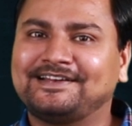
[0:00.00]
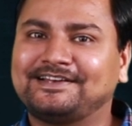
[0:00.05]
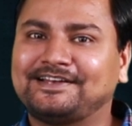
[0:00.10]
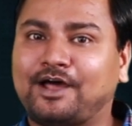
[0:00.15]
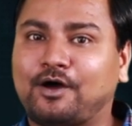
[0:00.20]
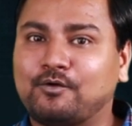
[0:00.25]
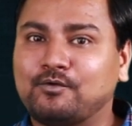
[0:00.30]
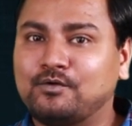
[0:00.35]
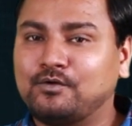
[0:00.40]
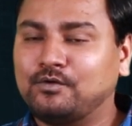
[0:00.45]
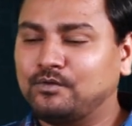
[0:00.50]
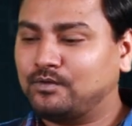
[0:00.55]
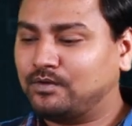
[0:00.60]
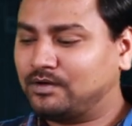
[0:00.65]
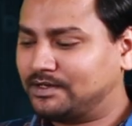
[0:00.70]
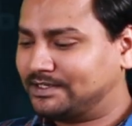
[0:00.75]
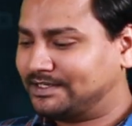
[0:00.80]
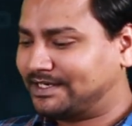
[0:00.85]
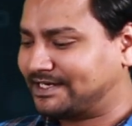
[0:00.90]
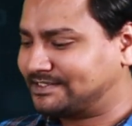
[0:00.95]
Now
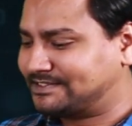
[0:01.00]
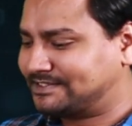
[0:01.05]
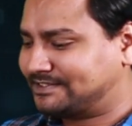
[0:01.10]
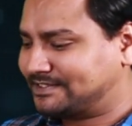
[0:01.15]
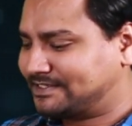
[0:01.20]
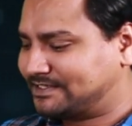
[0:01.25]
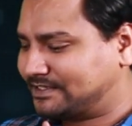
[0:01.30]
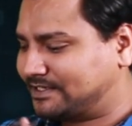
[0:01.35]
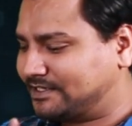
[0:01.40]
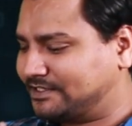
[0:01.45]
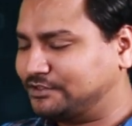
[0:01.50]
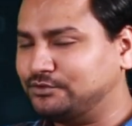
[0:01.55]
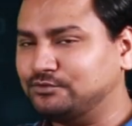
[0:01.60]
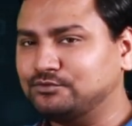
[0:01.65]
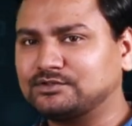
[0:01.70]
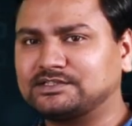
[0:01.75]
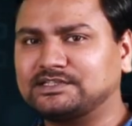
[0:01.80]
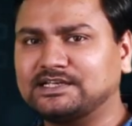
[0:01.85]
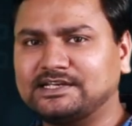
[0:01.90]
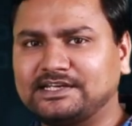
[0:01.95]
let's
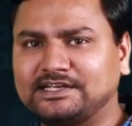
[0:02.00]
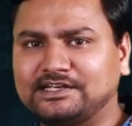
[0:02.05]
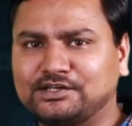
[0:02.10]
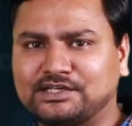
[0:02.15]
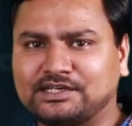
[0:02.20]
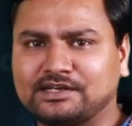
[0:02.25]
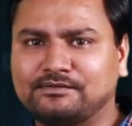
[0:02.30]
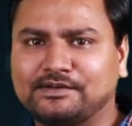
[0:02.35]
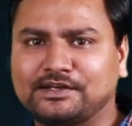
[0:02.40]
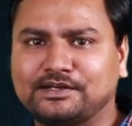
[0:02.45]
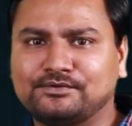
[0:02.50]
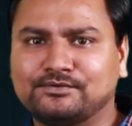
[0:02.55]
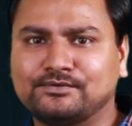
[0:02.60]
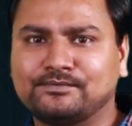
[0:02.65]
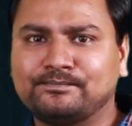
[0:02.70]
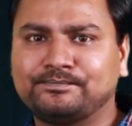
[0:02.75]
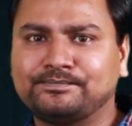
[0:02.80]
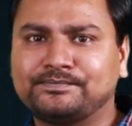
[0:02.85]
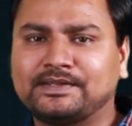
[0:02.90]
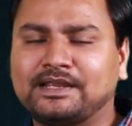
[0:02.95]
use the initial value,
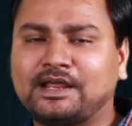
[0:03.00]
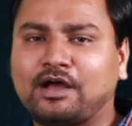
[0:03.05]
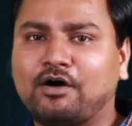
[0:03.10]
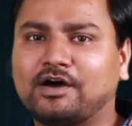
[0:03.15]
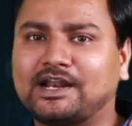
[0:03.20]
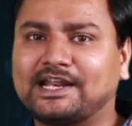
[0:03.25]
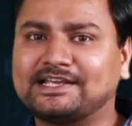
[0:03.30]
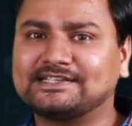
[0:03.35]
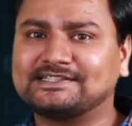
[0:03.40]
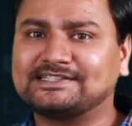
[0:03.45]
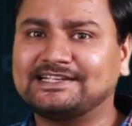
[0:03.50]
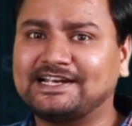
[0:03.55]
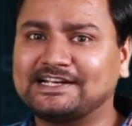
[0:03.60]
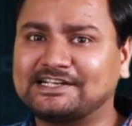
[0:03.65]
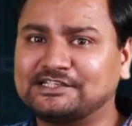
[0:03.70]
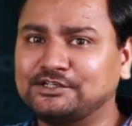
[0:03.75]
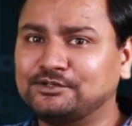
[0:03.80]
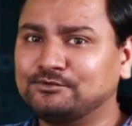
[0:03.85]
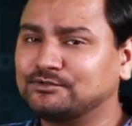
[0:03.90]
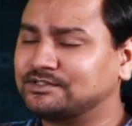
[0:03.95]
or I can say
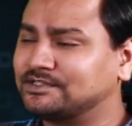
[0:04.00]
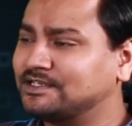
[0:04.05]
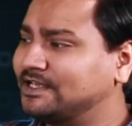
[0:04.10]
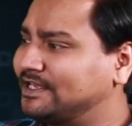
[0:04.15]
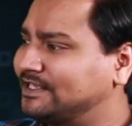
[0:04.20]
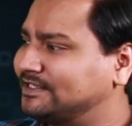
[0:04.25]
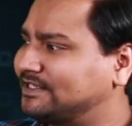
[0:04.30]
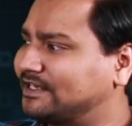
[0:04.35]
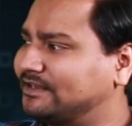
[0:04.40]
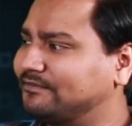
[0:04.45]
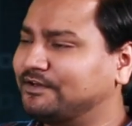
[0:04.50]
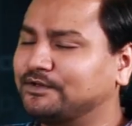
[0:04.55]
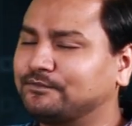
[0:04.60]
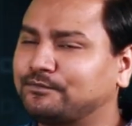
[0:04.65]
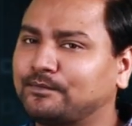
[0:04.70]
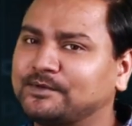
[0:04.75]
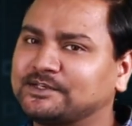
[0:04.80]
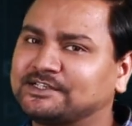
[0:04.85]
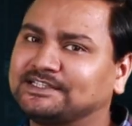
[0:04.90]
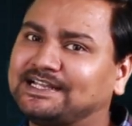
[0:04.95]
let's use the given
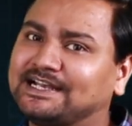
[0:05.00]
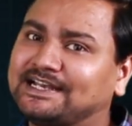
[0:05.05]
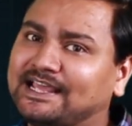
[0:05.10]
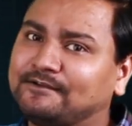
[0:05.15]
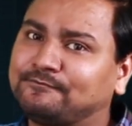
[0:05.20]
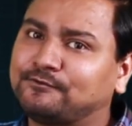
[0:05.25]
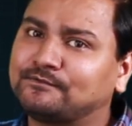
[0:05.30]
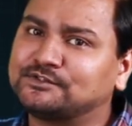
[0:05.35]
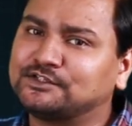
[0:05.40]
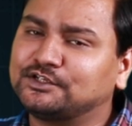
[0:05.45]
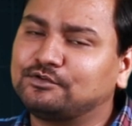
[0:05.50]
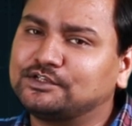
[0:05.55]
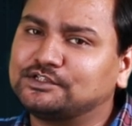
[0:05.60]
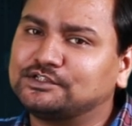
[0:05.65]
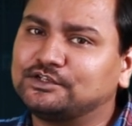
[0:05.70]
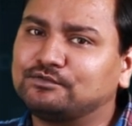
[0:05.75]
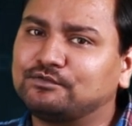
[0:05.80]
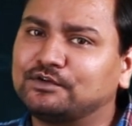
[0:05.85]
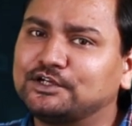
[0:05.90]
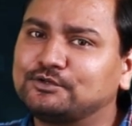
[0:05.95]
information that f of 0 is
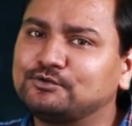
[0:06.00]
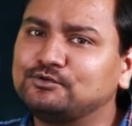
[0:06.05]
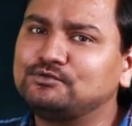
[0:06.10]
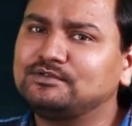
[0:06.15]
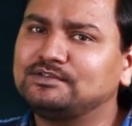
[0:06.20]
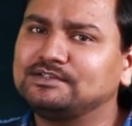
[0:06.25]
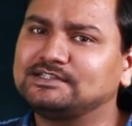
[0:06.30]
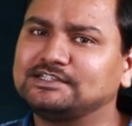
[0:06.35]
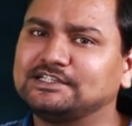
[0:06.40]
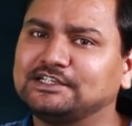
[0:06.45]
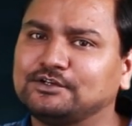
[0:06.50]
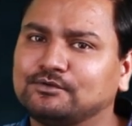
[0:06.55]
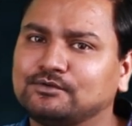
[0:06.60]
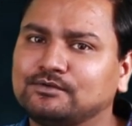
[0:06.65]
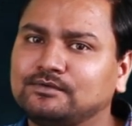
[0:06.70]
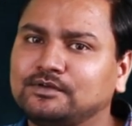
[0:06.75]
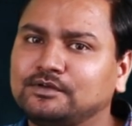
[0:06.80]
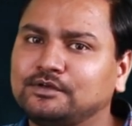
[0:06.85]
equal to 0.